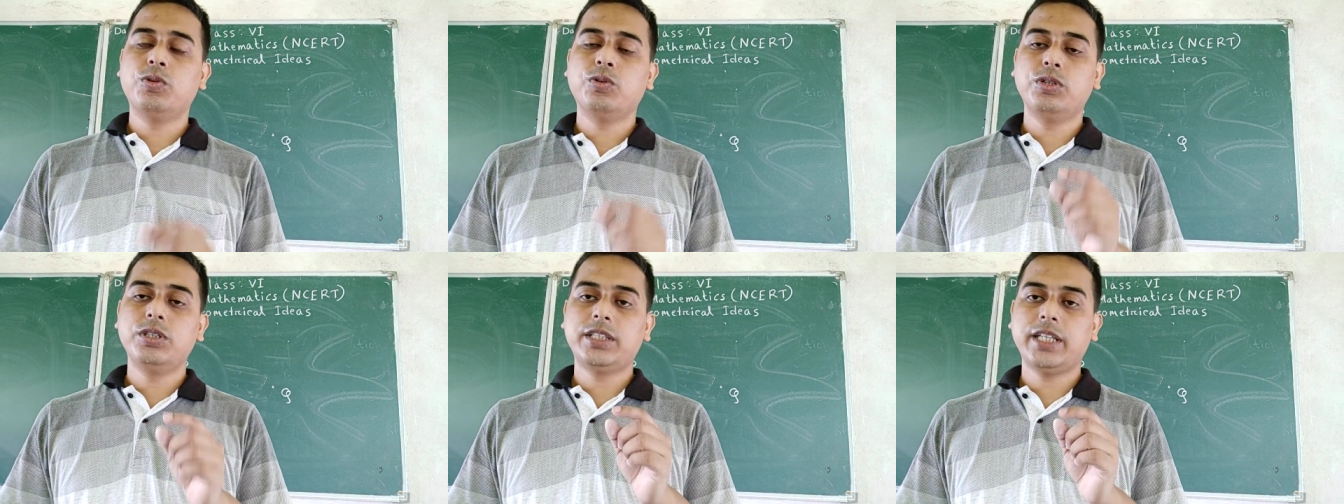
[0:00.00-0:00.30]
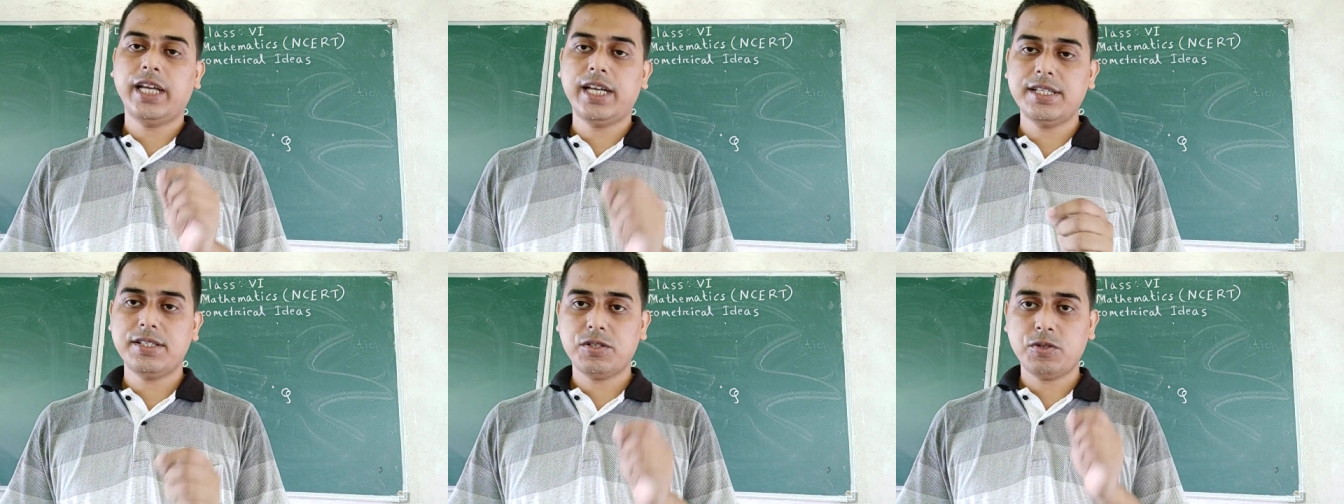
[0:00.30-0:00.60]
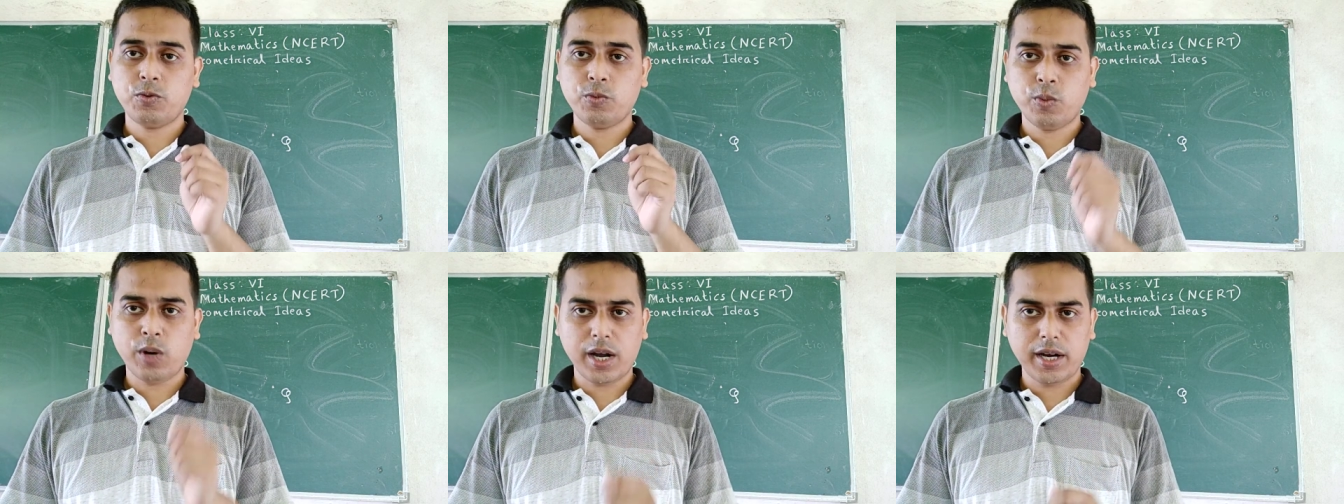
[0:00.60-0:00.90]
which has
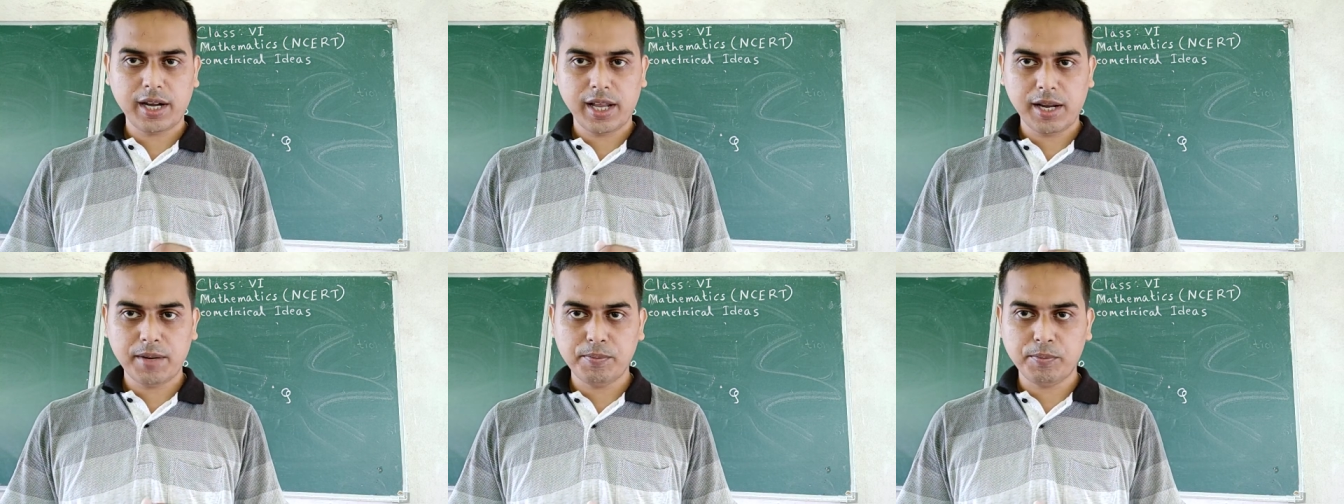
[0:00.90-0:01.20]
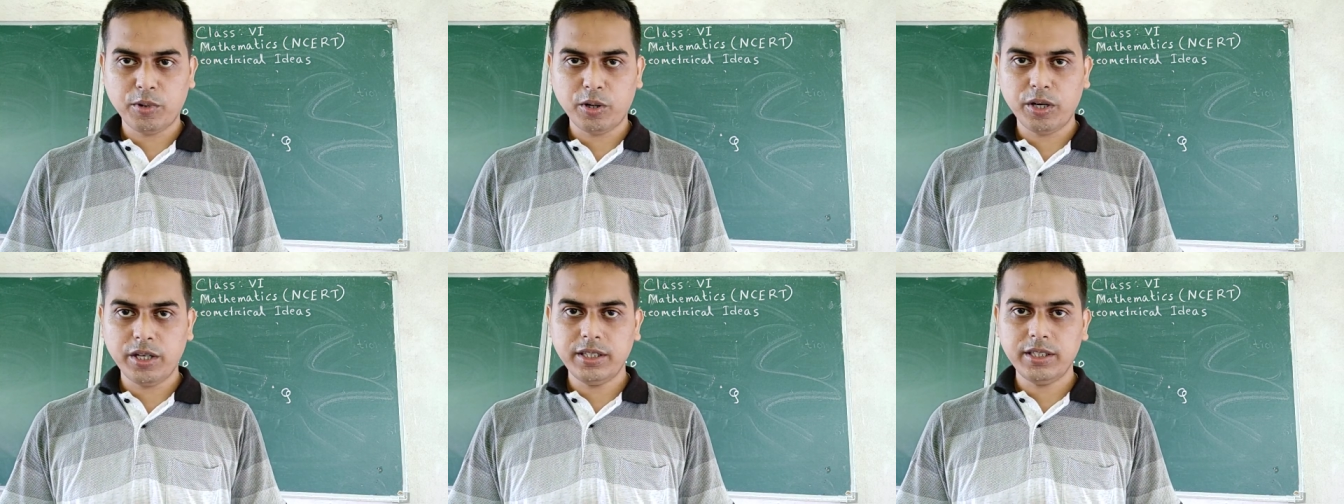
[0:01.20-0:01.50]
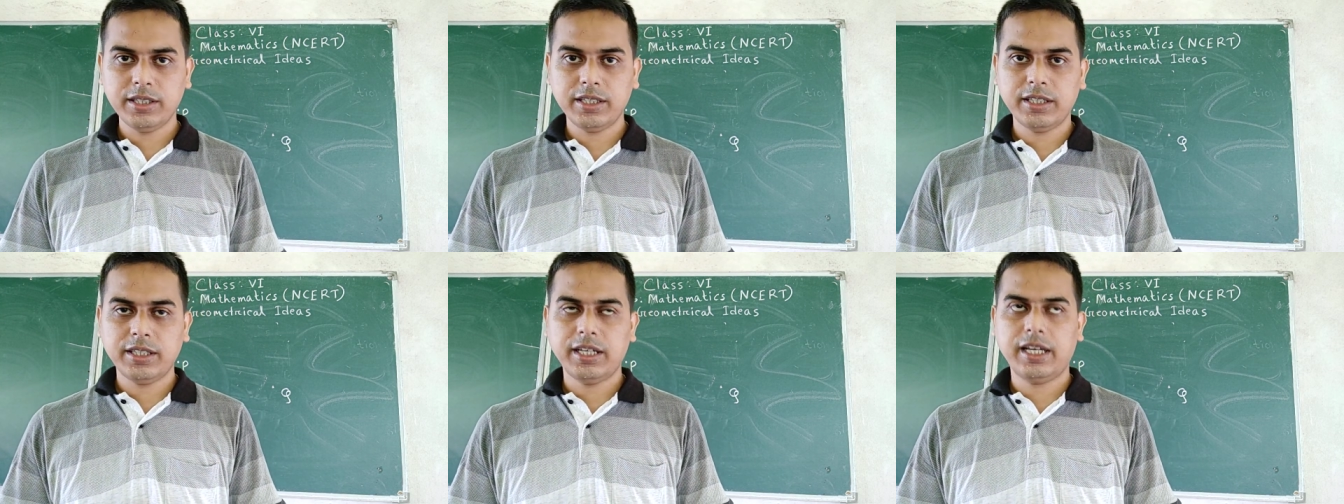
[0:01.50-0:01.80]
one
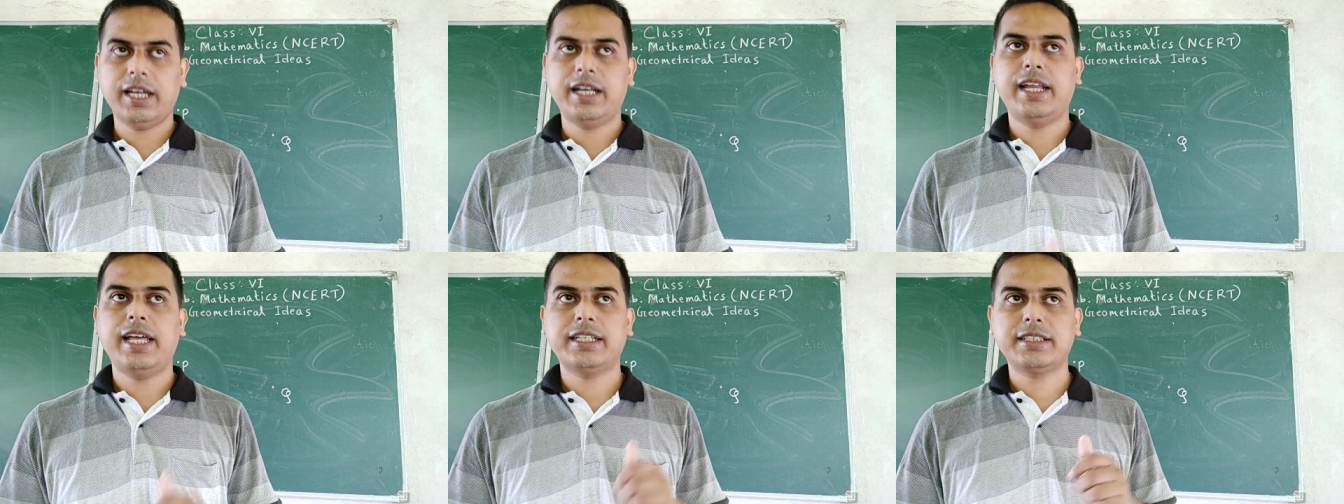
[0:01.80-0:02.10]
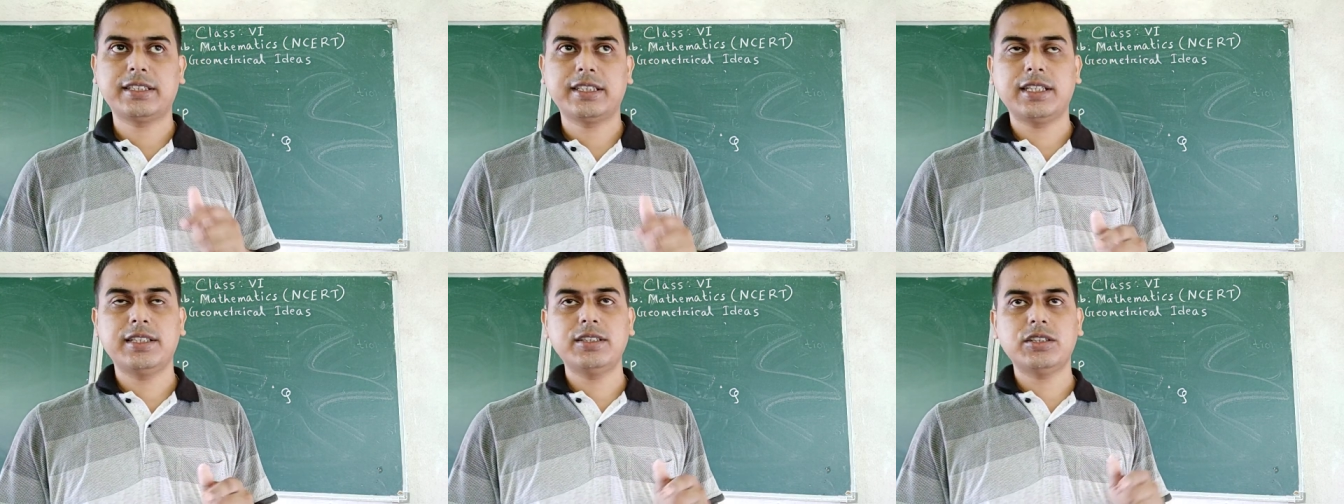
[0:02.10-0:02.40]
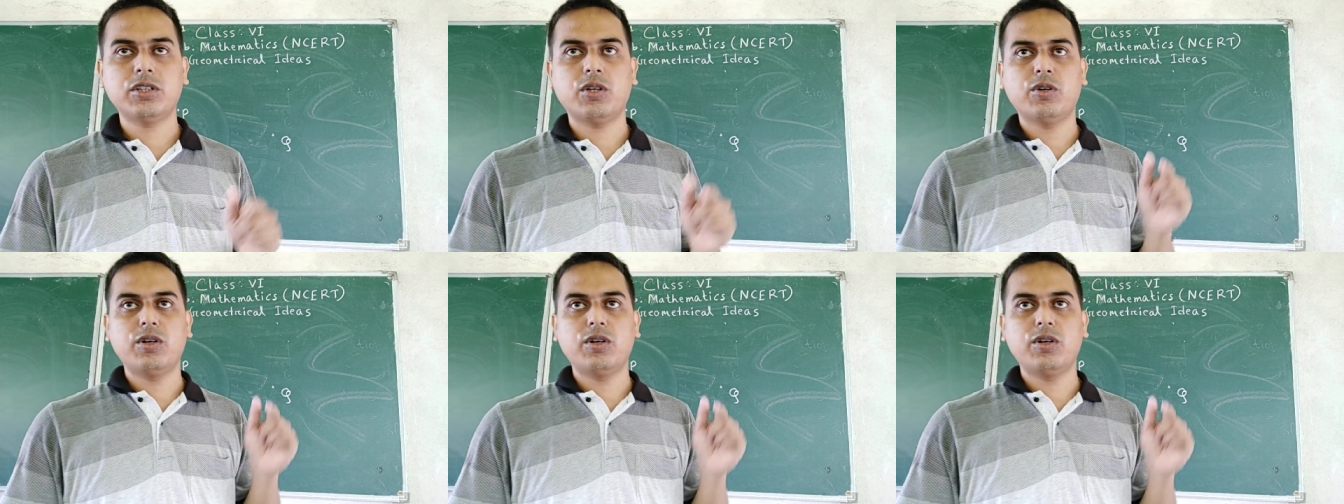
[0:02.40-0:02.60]
endpoint and extends